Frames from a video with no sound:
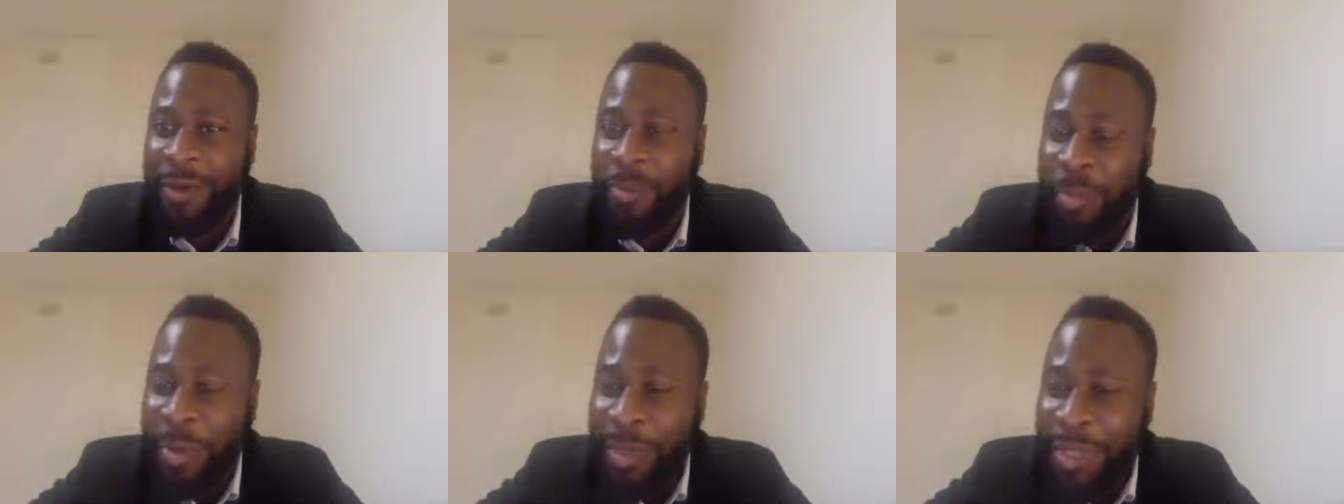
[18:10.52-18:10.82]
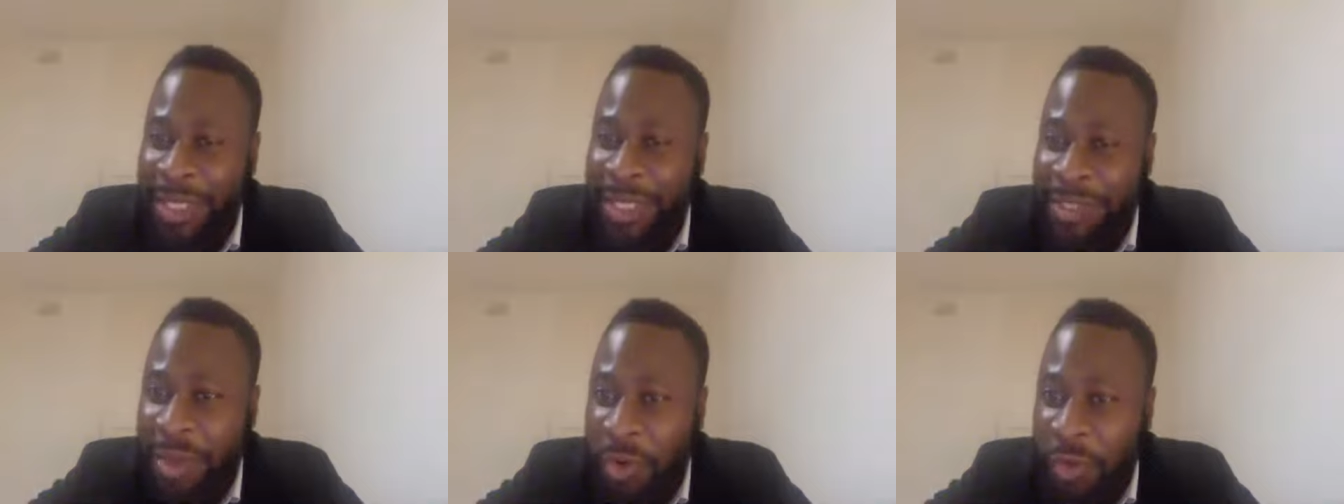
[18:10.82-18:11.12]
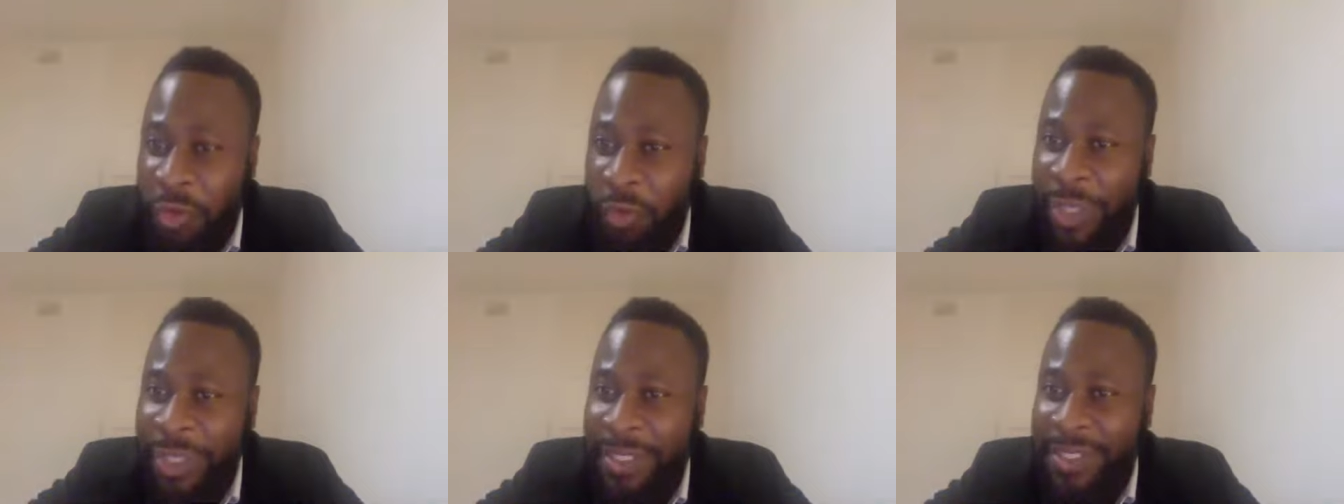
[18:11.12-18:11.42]
But this
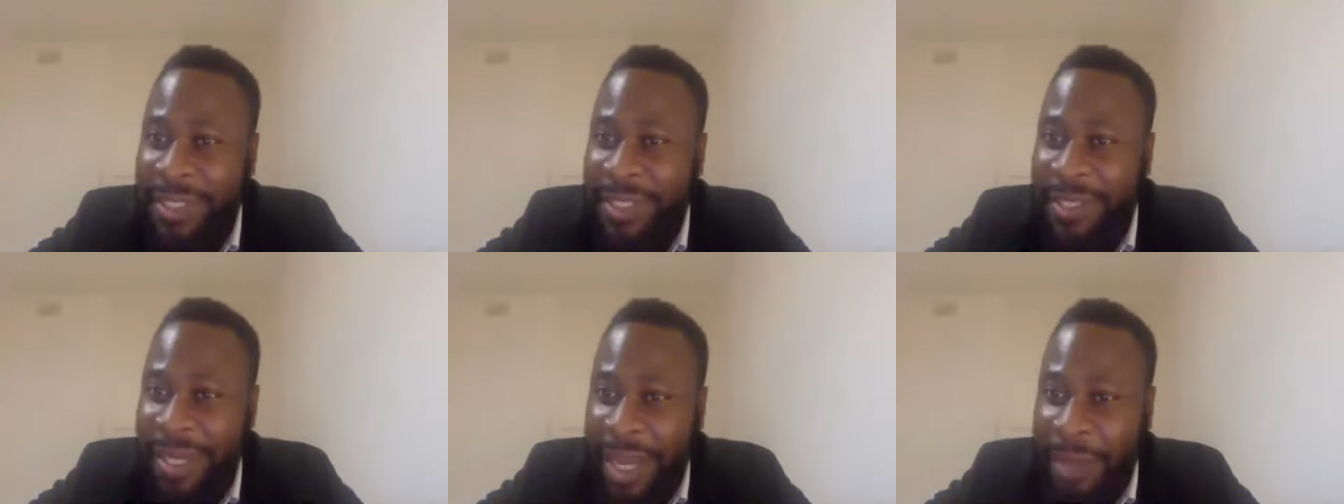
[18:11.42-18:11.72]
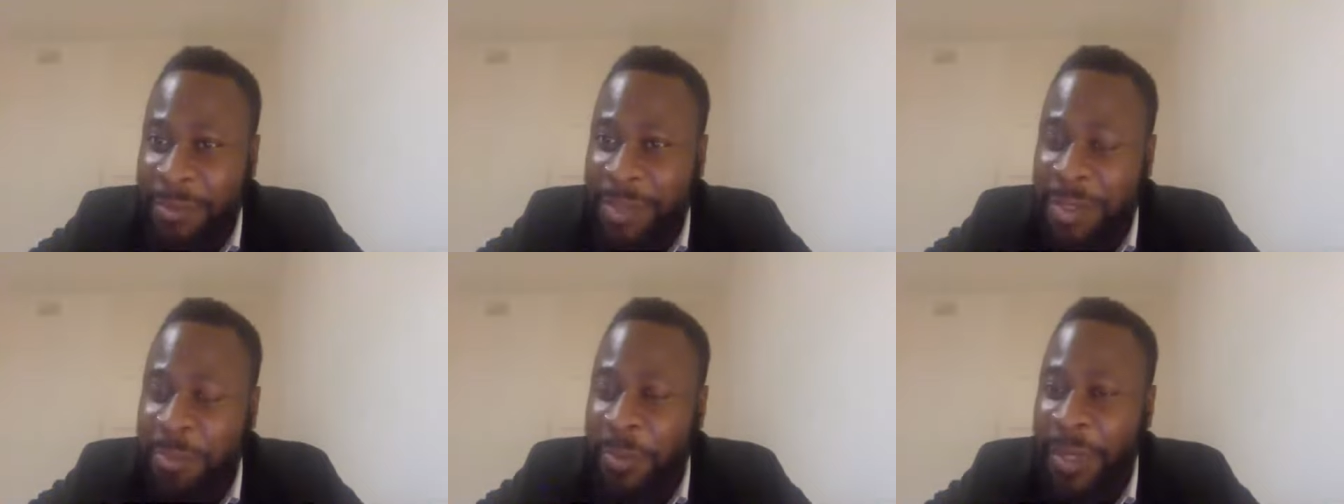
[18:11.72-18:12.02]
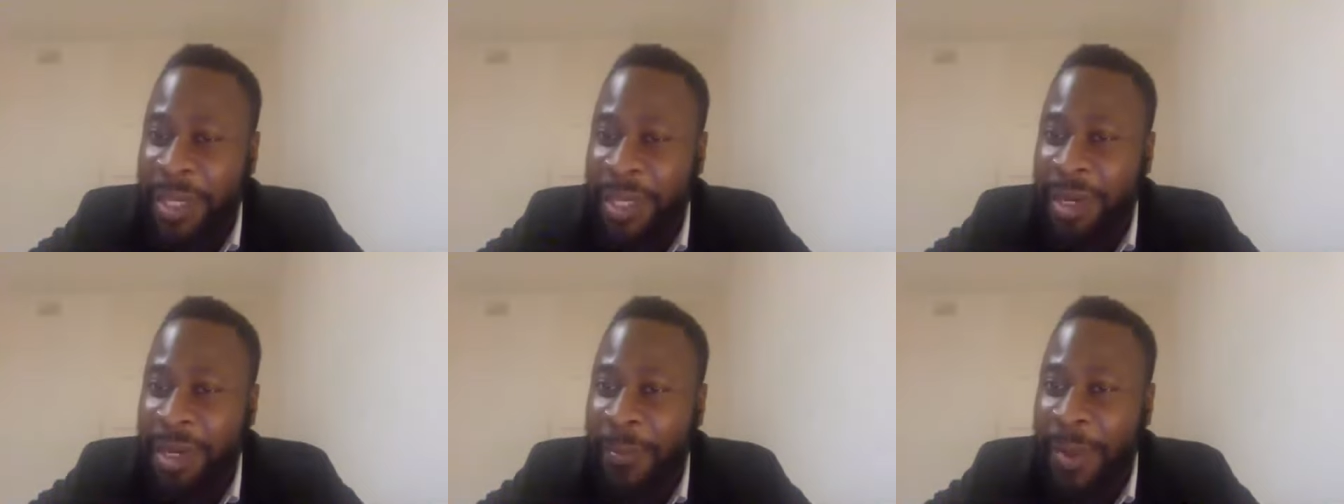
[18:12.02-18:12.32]
anointing that I'm
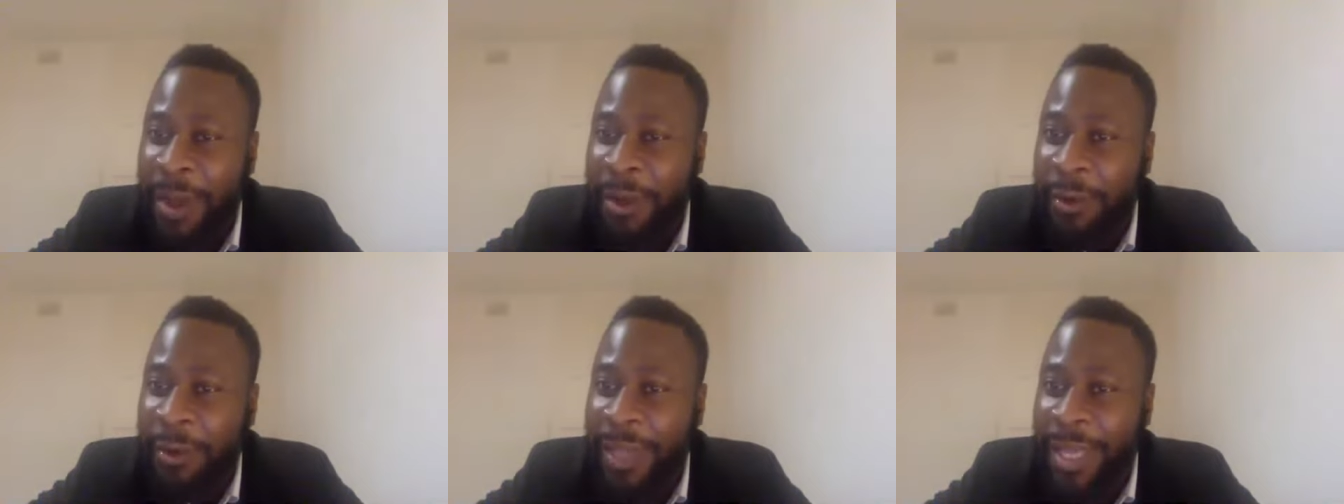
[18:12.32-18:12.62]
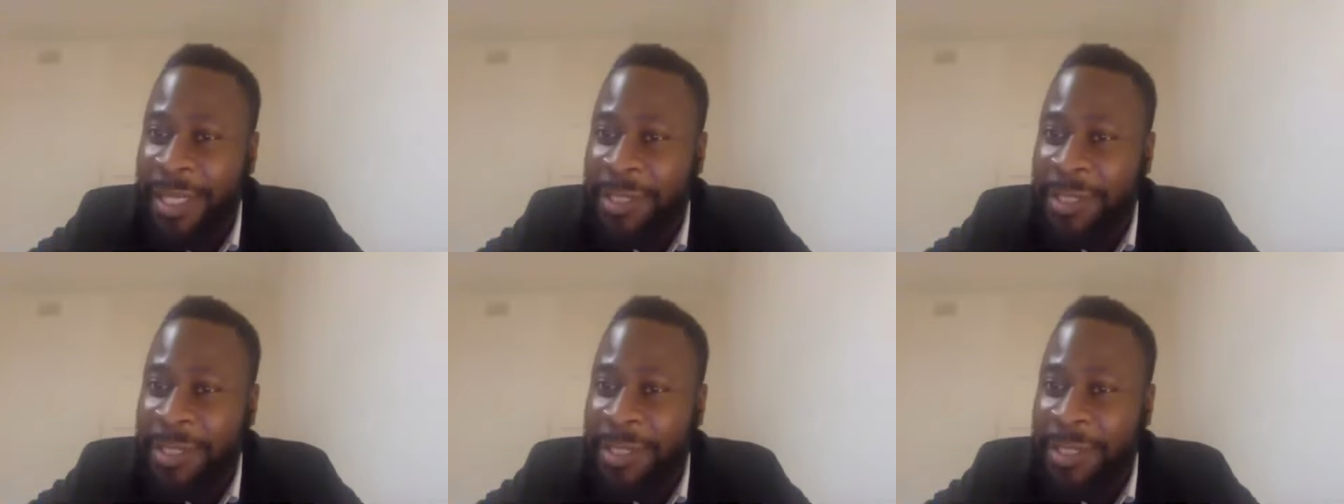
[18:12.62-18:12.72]
speaking about